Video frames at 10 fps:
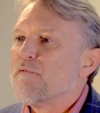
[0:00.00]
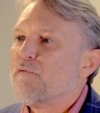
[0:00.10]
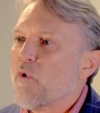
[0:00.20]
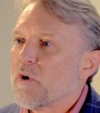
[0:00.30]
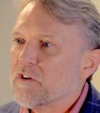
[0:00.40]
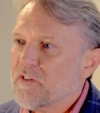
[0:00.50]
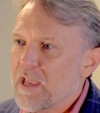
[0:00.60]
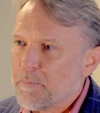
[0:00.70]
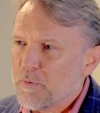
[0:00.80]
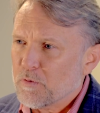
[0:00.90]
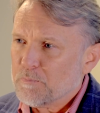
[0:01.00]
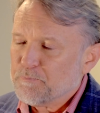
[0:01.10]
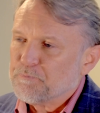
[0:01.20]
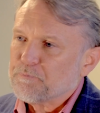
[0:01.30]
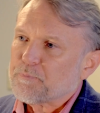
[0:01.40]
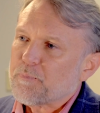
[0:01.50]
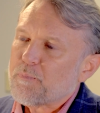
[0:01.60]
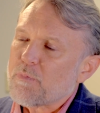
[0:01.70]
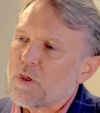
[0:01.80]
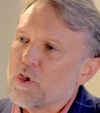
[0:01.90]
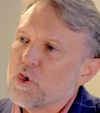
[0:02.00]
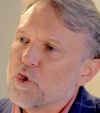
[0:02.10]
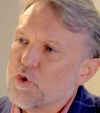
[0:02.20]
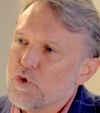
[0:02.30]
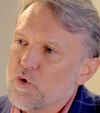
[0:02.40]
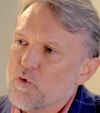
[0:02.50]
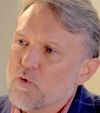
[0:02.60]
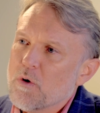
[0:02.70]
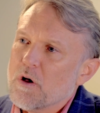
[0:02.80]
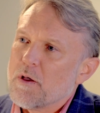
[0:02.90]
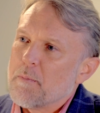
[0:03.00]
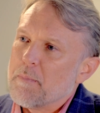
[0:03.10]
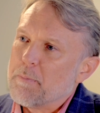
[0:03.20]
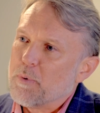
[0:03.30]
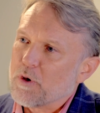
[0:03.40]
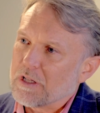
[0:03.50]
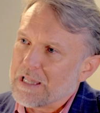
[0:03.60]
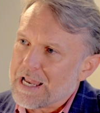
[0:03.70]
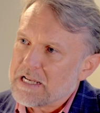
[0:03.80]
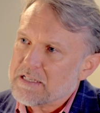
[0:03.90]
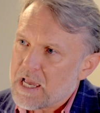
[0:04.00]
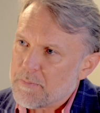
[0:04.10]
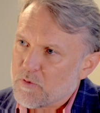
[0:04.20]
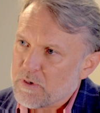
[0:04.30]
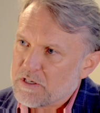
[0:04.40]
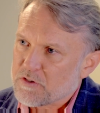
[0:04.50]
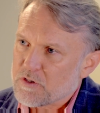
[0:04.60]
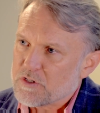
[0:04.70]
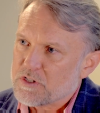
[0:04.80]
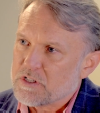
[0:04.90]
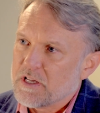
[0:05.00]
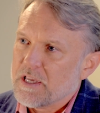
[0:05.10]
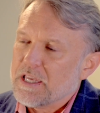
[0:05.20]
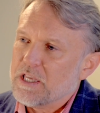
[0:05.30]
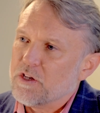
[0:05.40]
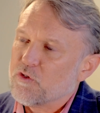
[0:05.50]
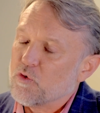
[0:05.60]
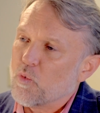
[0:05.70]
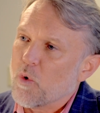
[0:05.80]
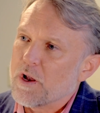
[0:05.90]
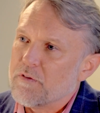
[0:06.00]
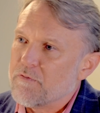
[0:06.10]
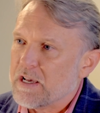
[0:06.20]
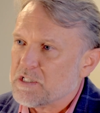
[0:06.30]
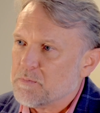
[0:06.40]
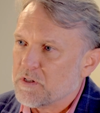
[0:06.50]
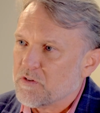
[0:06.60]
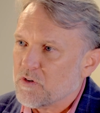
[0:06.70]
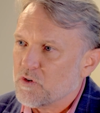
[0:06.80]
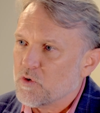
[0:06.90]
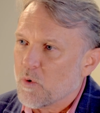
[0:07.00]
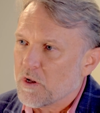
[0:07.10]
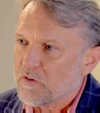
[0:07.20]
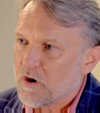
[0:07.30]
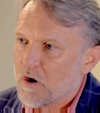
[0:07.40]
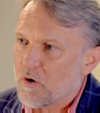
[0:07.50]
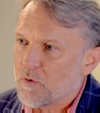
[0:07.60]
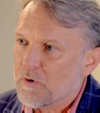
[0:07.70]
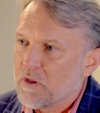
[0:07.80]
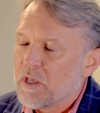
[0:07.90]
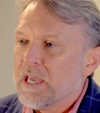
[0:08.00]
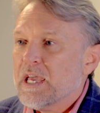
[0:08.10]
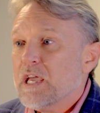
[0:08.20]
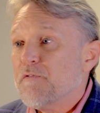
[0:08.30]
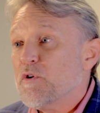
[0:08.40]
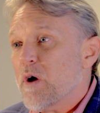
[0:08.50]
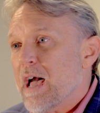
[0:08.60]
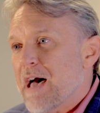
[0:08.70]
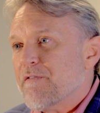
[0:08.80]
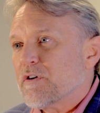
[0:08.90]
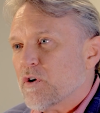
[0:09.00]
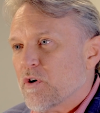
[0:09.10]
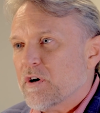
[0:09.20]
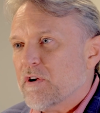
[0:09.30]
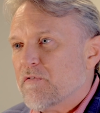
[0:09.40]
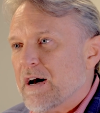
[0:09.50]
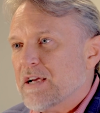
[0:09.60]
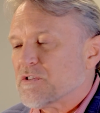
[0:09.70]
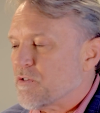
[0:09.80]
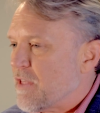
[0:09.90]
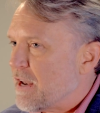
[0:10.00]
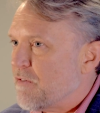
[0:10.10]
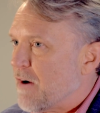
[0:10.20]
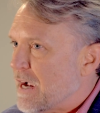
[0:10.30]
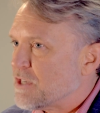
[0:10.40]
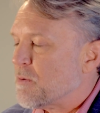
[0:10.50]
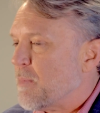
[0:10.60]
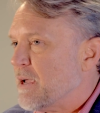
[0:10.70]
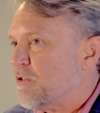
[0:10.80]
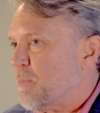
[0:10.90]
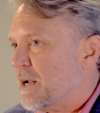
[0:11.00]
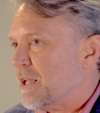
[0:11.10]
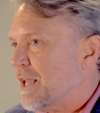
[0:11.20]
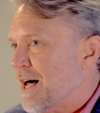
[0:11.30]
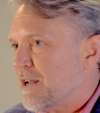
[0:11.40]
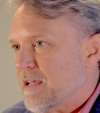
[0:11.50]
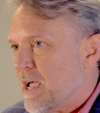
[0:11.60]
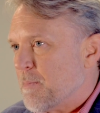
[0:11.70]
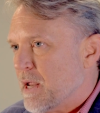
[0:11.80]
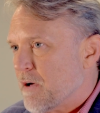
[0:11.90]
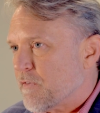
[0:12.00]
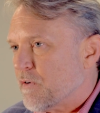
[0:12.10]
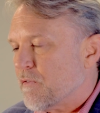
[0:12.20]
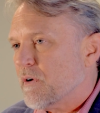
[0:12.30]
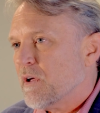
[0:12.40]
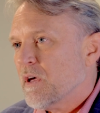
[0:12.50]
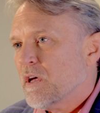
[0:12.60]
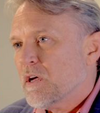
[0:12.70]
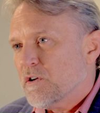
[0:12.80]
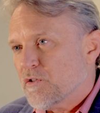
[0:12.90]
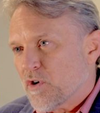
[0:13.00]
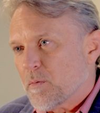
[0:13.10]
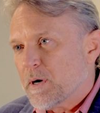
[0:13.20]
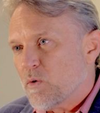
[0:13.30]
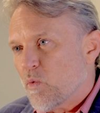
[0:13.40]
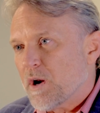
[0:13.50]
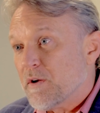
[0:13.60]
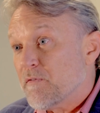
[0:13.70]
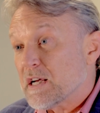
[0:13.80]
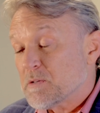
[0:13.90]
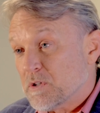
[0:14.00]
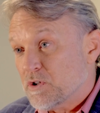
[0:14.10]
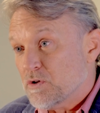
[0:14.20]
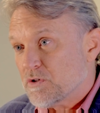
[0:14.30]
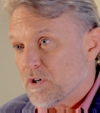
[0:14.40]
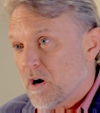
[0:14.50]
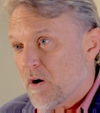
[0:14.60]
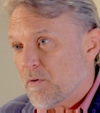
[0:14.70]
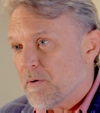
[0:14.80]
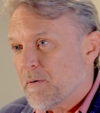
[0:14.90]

For example, you may put a lot of time and research into what investments you want to own. If you have a current advisor, that advisor may spend a lot of time and effort determining what investments you should own.